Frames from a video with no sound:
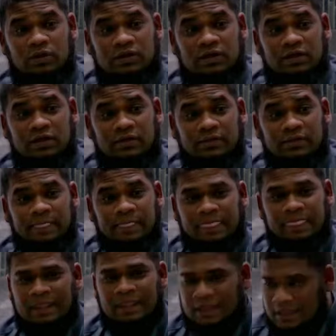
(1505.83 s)
in that water?
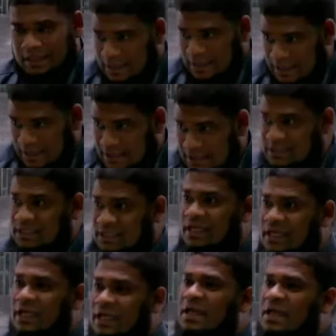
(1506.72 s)

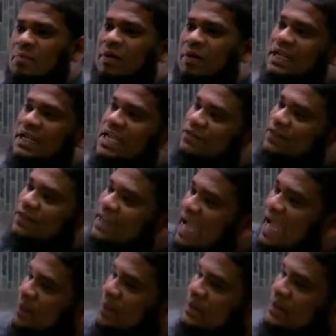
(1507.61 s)
Yes. But
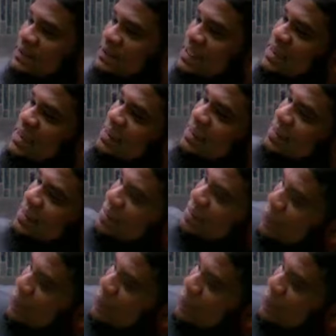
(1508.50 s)
if it happens, it